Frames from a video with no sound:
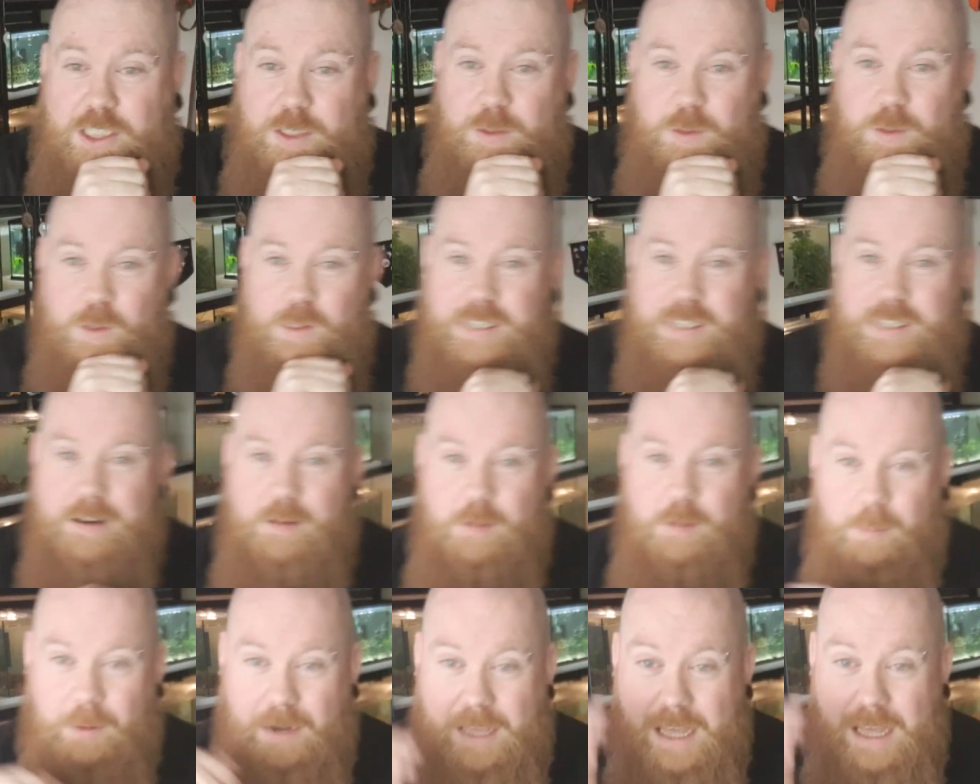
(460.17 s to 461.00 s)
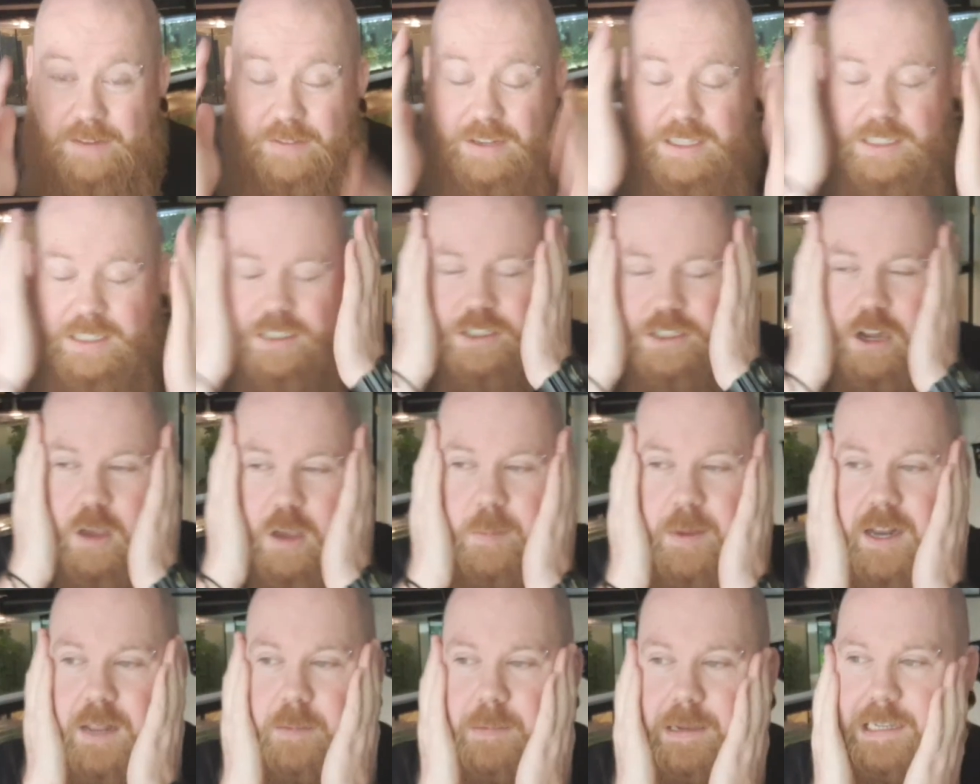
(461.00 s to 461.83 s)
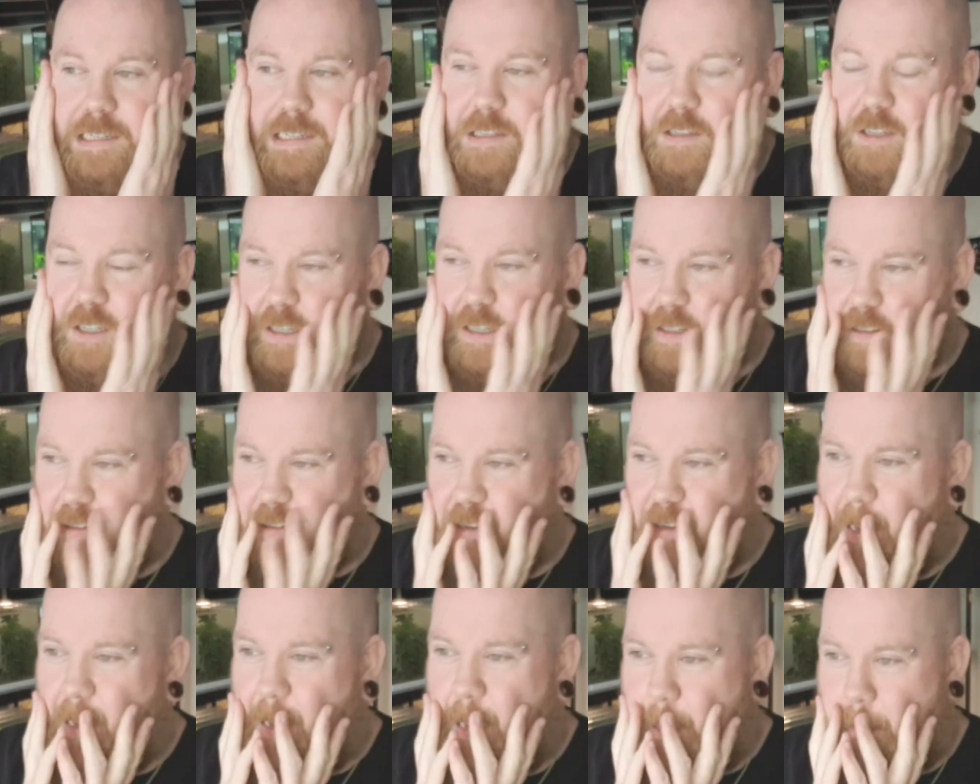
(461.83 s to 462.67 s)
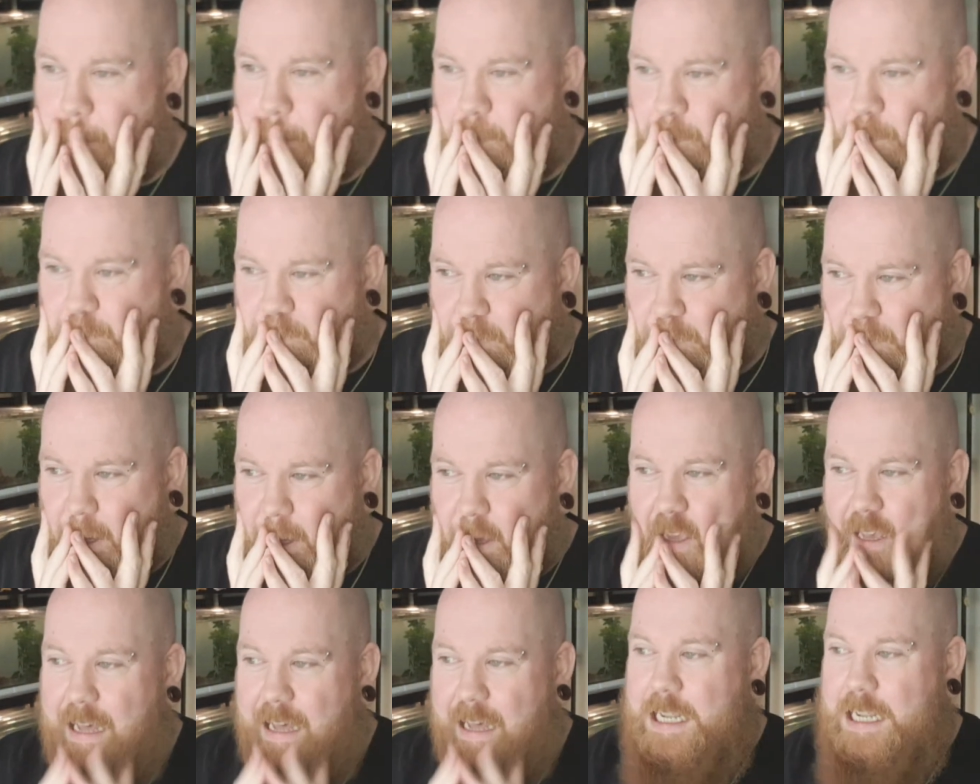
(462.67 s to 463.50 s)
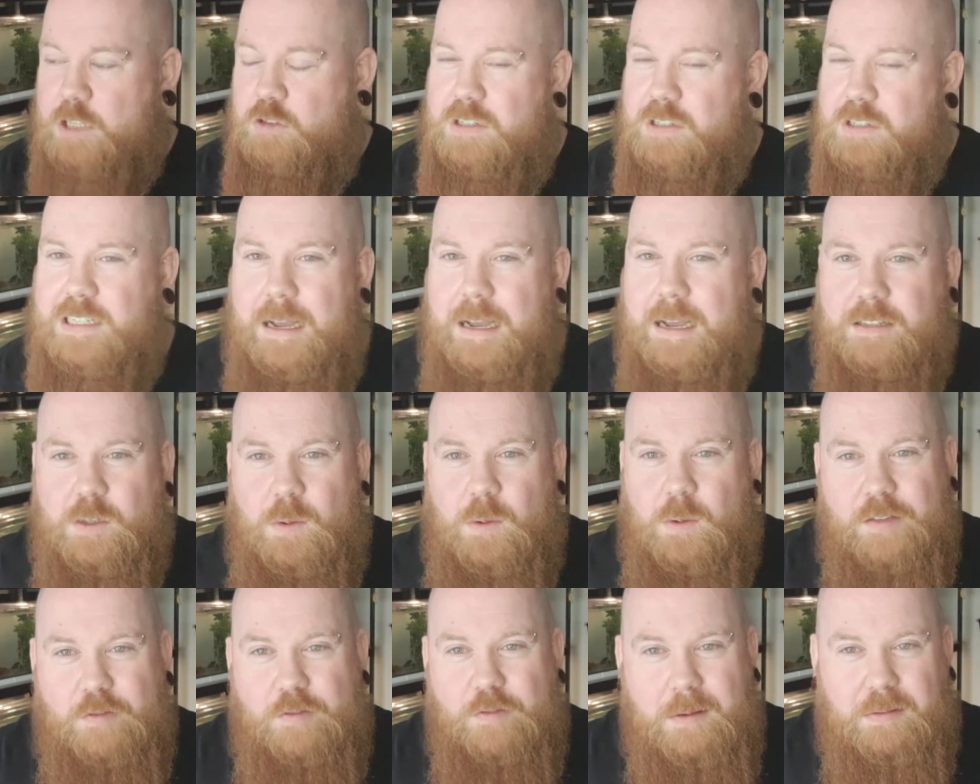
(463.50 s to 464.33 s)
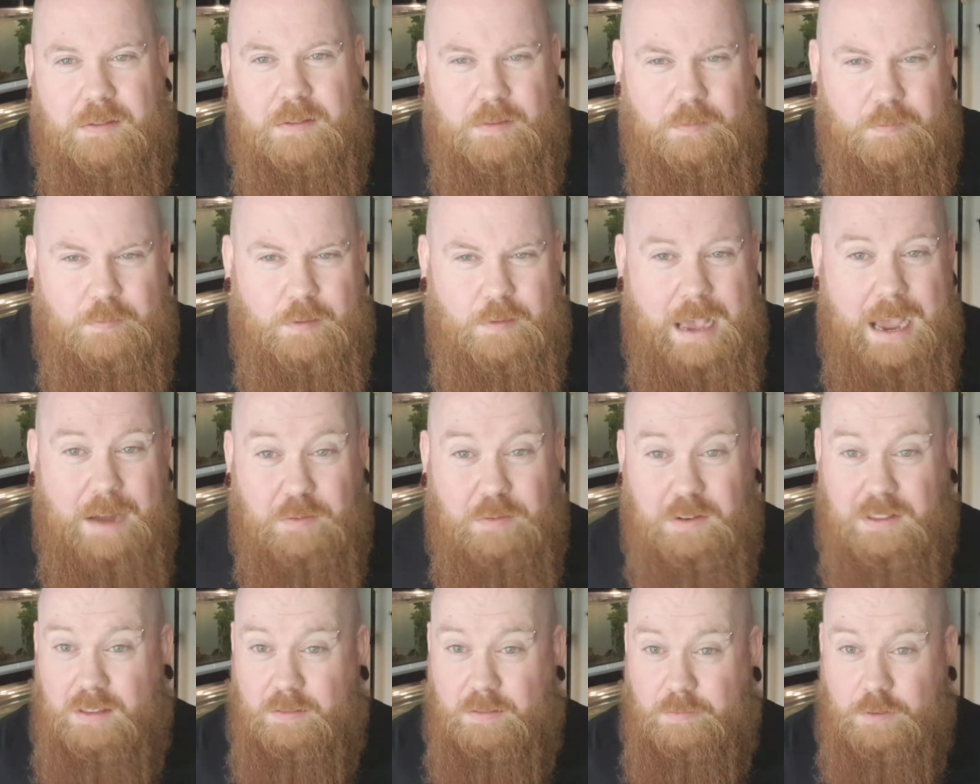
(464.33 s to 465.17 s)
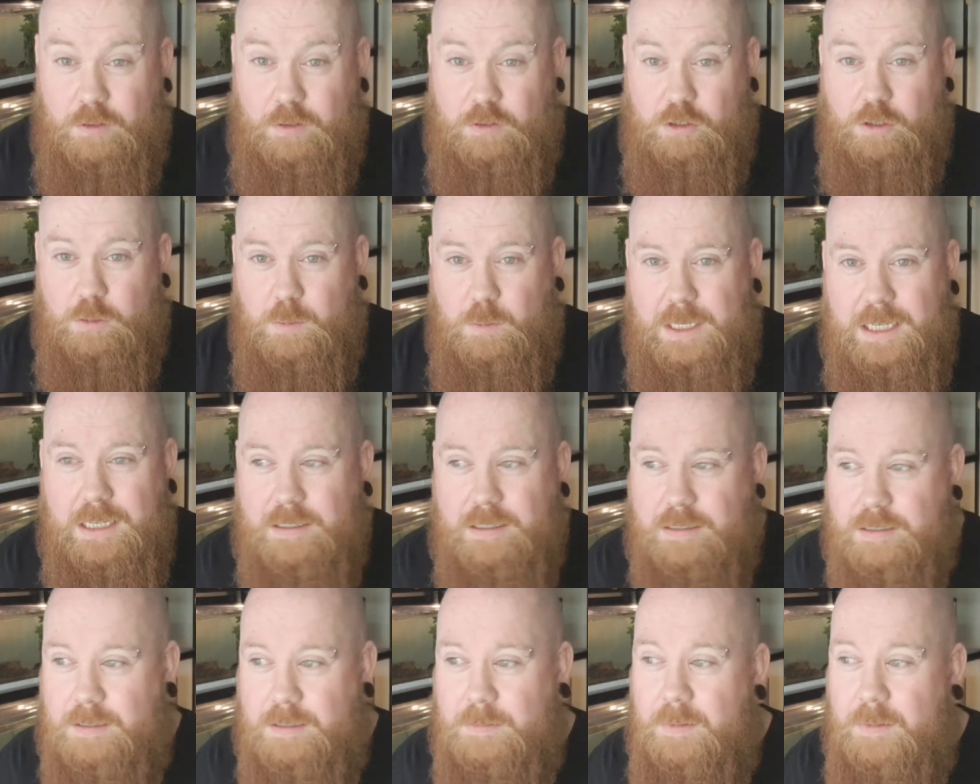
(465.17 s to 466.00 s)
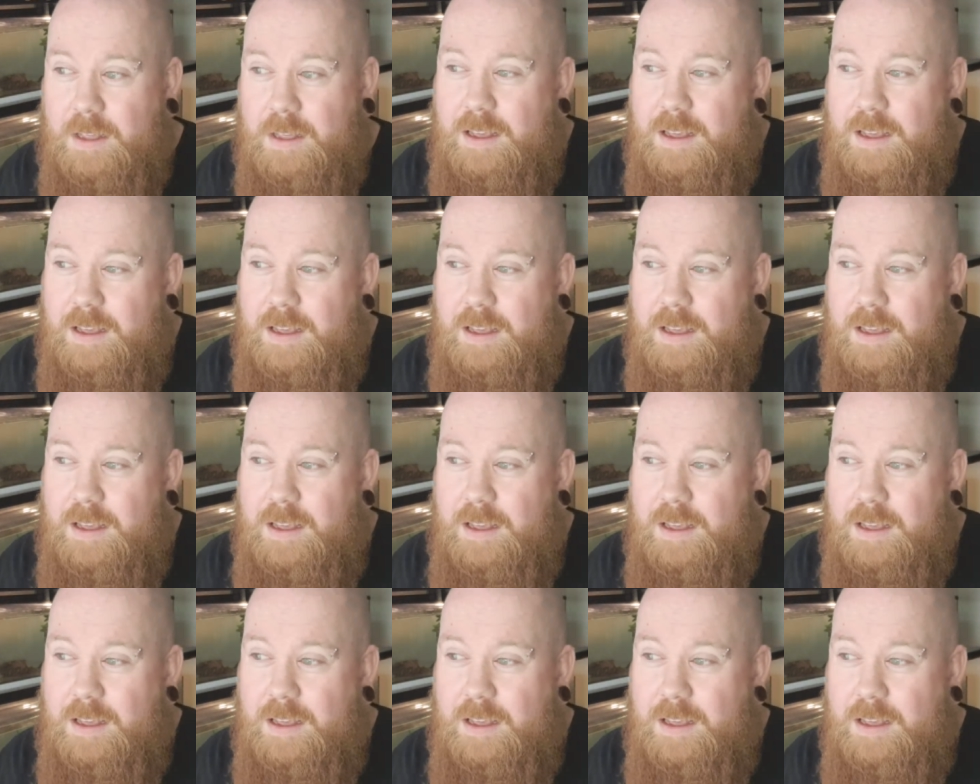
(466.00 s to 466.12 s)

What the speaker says: you all terribly. And I've had so many messages. I literally stepped away from everything for 2 weeks.